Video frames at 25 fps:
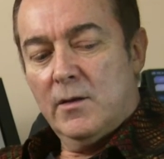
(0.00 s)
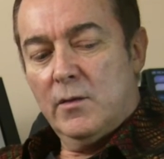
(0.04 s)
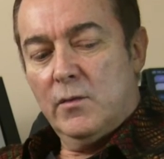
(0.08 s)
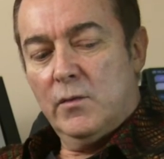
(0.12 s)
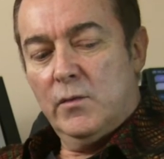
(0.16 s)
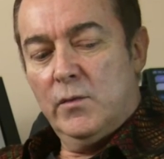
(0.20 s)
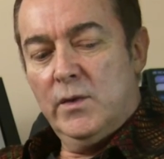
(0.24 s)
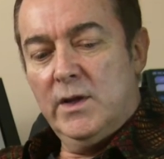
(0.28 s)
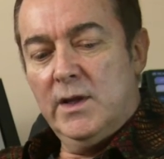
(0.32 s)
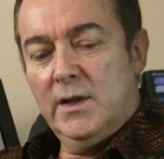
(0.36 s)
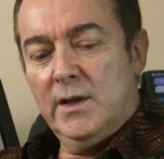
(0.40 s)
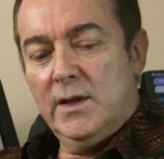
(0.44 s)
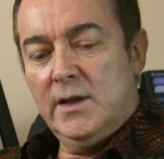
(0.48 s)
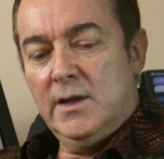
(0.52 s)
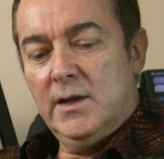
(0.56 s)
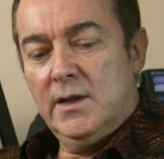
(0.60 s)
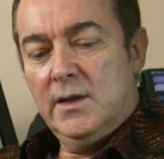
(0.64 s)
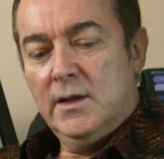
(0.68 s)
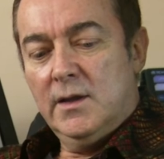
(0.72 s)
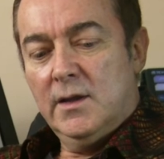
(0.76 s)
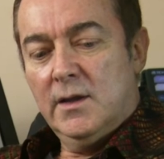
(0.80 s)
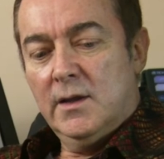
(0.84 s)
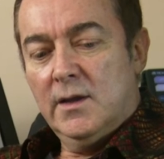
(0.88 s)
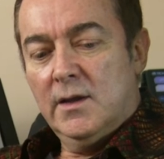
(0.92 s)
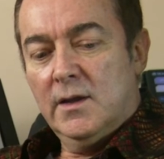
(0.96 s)
really,
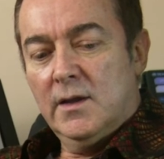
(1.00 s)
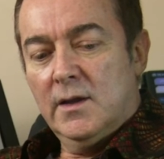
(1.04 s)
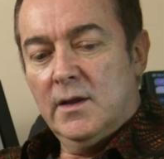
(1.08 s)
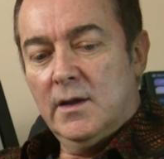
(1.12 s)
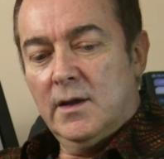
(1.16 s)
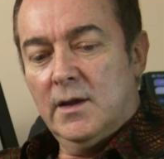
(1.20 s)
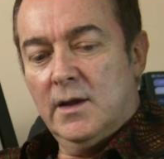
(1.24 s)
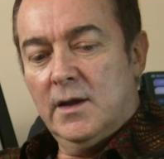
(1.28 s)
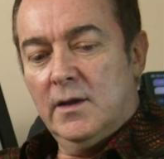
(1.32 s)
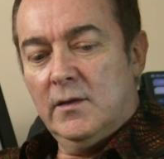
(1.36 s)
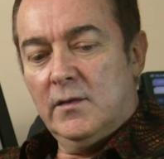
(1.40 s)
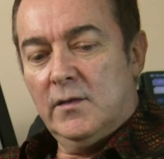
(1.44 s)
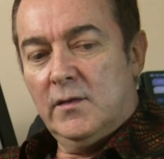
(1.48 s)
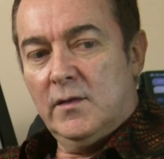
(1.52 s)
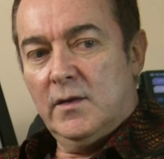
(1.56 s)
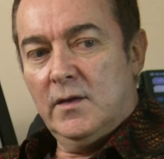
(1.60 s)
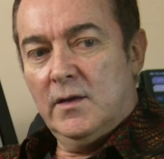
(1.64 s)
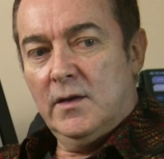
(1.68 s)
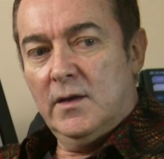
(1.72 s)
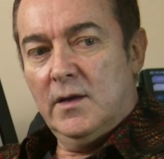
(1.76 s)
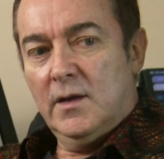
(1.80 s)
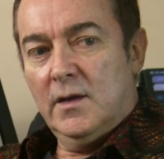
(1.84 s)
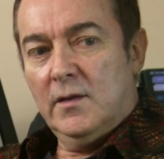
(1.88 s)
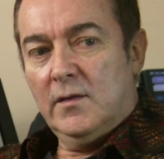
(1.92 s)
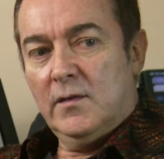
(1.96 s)
it's
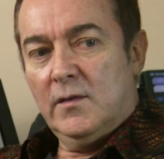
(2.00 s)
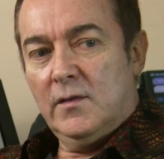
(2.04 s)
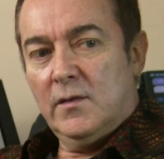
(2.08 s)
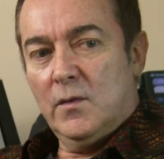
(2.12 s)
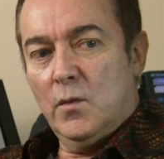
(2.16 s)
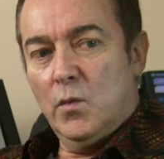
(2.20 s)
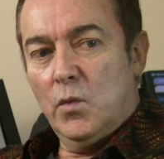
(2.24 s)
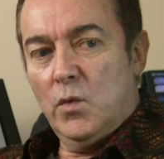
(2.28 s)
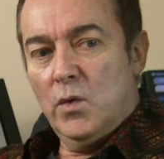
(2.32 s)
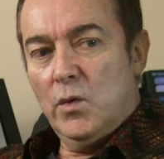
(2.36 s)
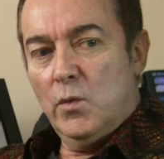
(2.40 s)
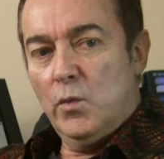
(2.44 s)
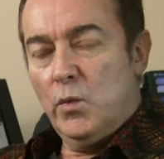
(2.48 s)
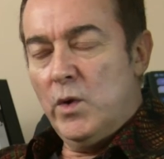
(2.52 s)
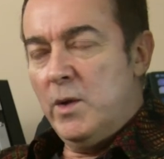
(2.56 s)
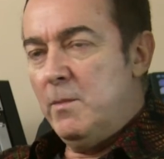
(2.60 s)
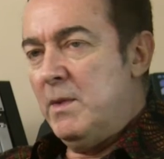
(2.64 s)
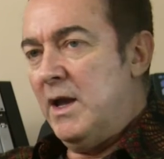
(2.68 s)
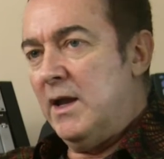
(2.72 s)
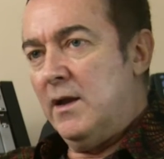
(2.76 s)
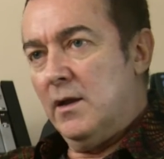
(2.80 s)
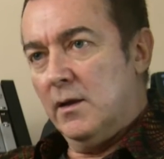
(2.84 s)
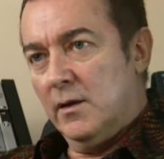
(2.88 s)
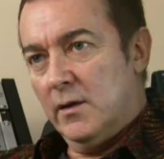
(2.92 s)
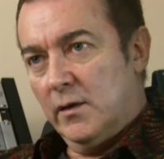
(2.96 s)
it's we
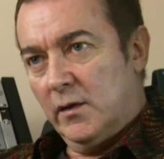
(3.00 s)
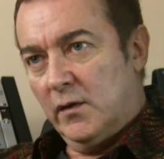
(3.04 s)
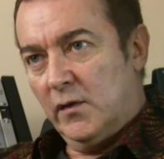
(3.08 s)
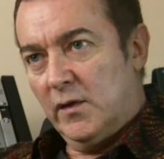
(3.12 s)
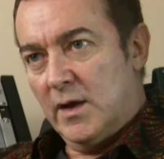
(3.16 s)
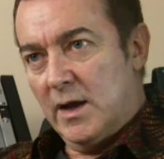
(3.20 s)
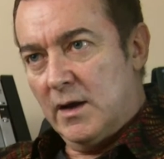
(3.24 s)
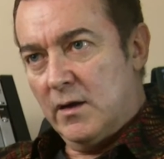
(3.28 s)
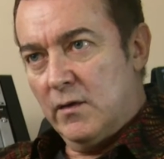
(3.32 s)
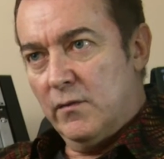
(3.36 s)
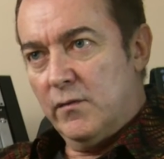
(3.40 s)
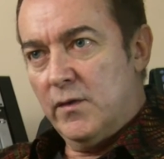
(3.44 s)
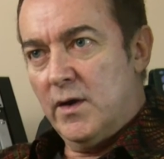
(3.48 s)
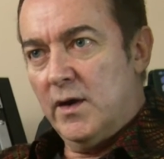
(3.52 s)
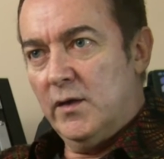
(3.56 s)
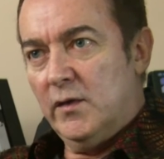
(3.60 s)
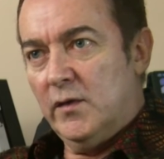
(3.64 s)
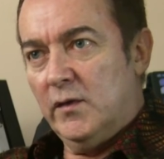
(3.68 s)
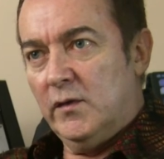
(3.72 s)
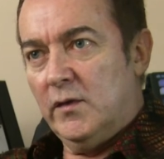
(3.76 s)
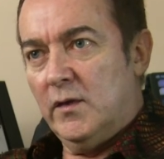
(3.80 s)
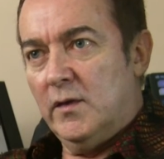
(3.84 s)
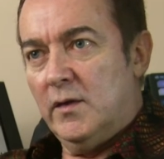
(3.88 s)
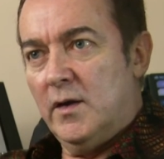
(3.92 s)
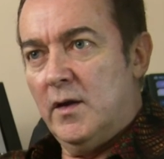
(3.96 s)
make a lot of
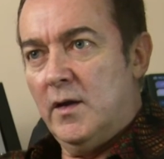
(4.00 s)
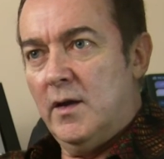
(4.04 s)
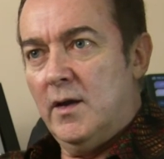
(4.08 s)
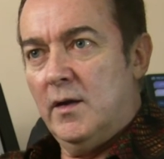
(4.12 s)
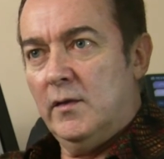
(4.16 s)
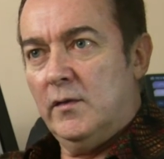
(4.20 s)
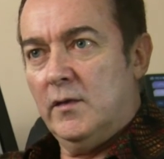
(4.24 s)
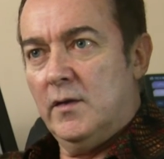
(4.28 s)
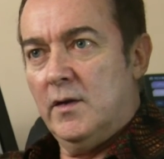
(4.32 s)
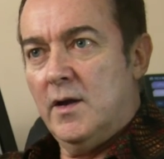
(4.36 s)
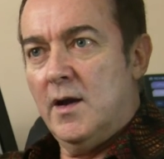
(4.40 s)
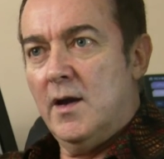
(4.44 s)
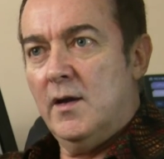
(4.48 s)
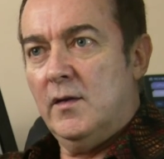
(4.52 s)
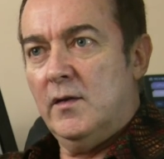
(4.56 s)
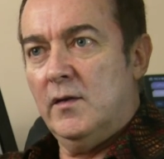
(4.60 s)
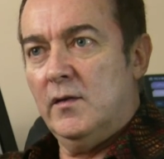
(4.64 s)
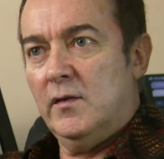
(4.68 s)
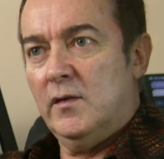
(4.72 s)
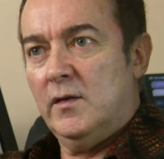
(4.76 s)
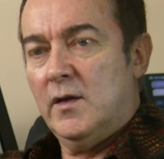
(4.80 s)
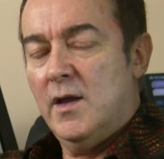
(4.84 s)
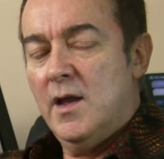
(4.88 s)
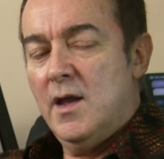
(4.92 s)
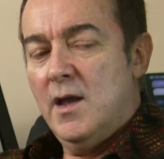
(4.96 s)
sacrifices as an, as an
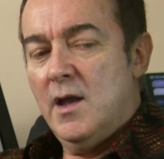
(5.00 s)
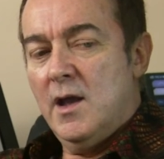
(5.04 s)
artist,